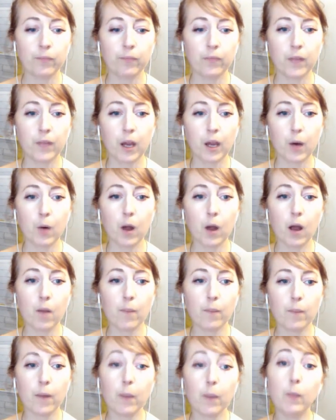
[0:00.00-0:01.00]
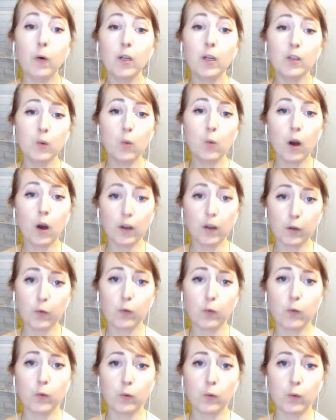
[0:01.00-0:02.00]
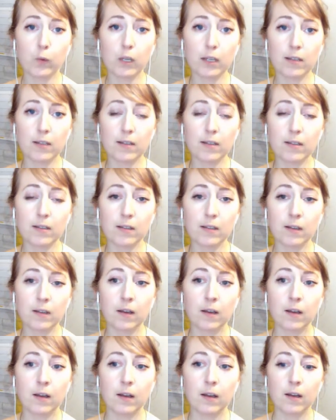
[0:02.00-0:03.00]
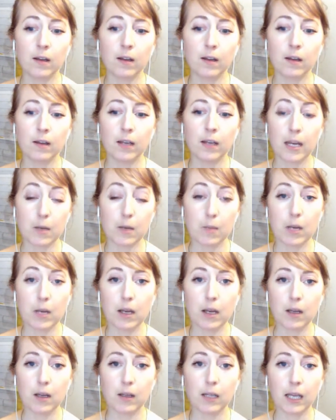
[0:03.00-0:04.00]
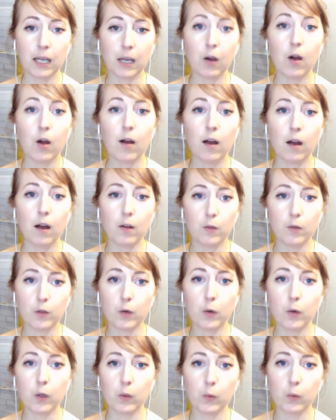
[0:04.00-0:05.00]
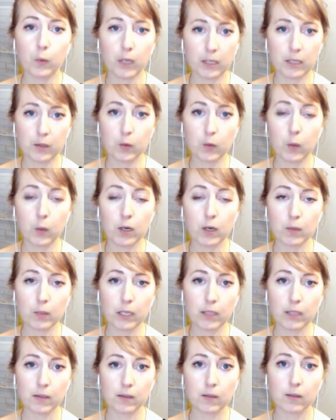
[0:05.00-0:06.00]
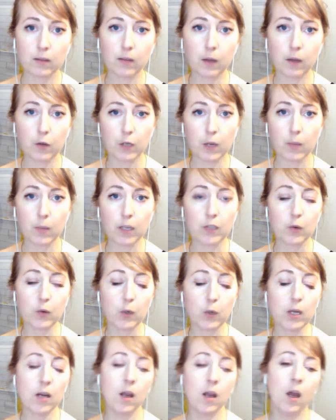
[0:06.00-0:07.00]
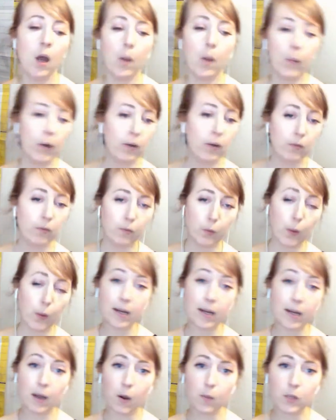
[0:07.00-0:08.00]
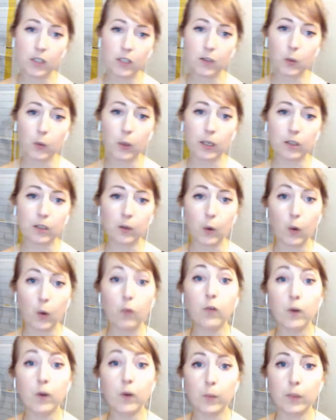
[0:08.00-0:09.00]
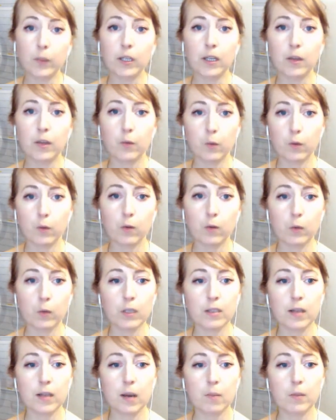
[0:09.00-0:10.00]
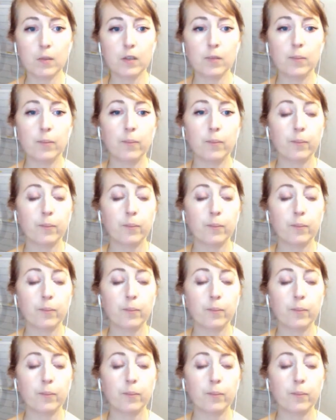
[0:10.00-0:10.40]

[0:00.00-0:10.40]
Now, I'm going to walk you through this in a minute. Like, I'll show you in Squarespace. I'll share my screen. But for right now, I'm just going to go verbally through the 3 steps.